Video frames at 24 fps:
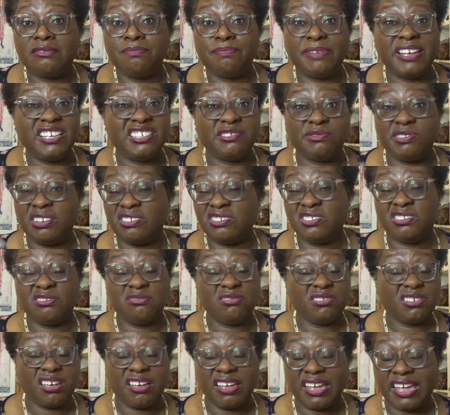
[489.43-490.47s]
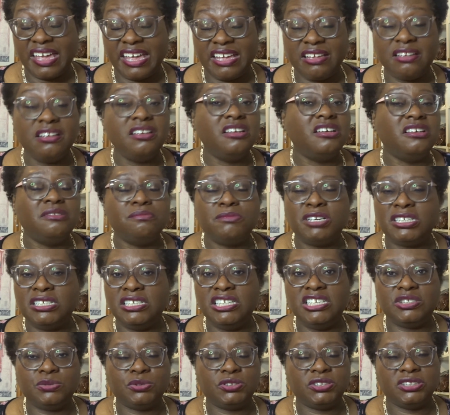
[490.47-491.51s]
Basically, when I was doing her hair, my
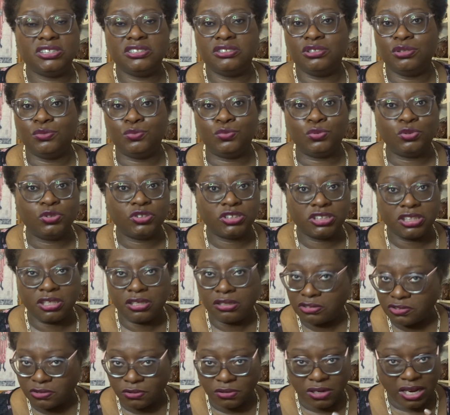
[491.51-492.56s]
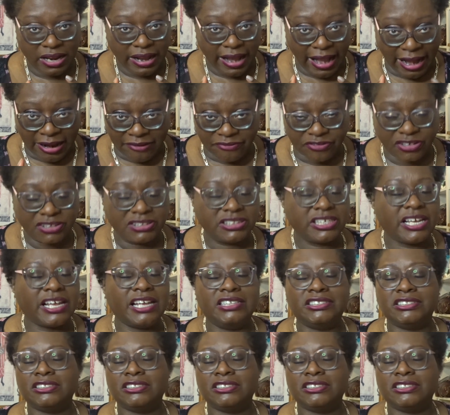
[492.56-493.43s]
niece was in the water sort of like every day,